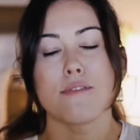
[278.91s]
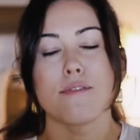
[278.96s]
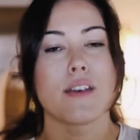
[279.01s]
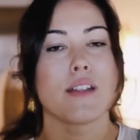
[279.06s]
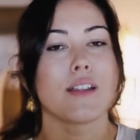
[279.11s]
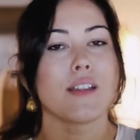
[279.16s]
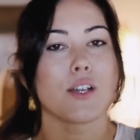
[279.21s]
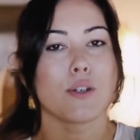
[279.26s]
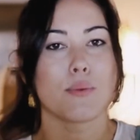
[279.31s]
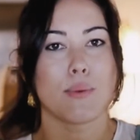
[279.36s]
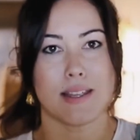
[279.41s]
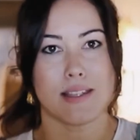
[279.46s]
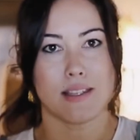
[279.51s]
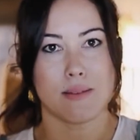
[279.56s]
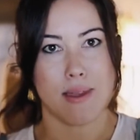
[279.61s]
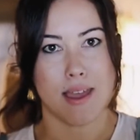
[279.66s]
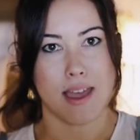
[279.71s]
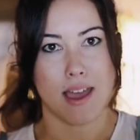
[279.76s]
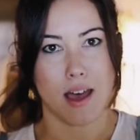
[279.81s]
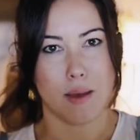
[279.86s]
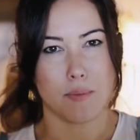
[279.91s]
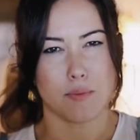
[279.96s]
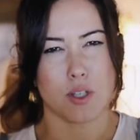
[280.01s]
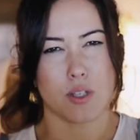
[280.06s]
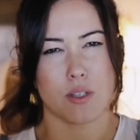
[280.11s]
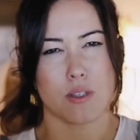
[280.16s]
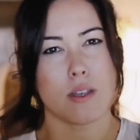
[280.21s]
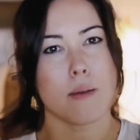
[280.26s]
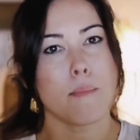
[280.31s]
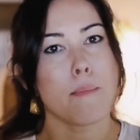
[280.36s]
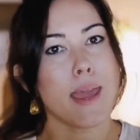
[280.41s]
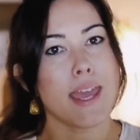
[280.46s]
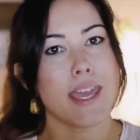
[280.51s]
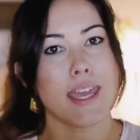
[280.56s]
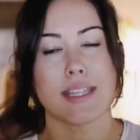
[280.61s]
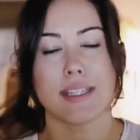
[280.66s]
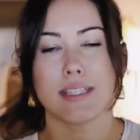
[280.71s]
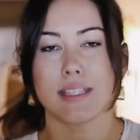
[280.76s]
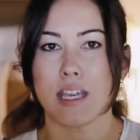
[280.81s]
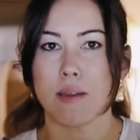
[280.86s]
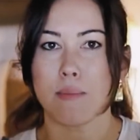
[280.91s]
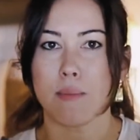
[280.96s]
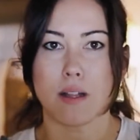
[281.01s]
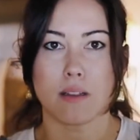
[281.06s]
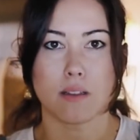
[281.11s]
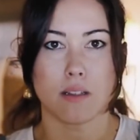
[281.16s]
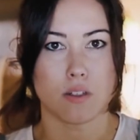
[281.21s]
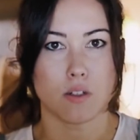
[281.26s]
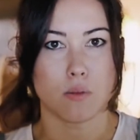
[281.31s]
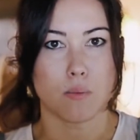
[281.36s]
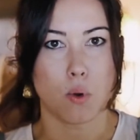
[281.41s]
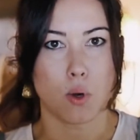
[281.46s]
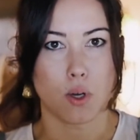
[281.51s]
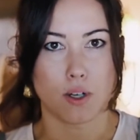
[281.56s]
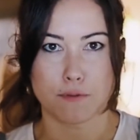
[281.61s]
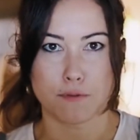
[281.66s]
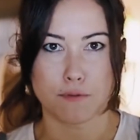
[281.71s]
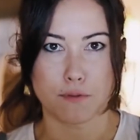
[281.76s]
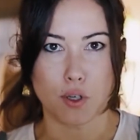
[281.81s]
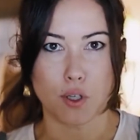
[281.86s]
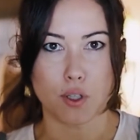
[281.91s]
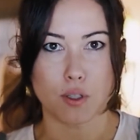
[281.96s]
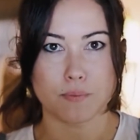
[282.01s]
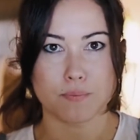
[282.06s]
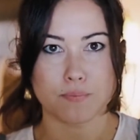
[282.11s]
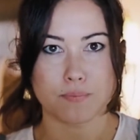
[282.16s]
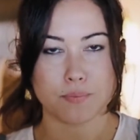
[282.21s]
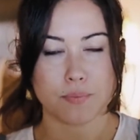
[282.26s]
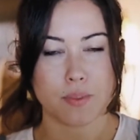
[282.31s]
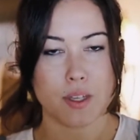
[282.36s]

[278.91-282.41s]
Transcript: fill your resume up just to make it seem a little more full.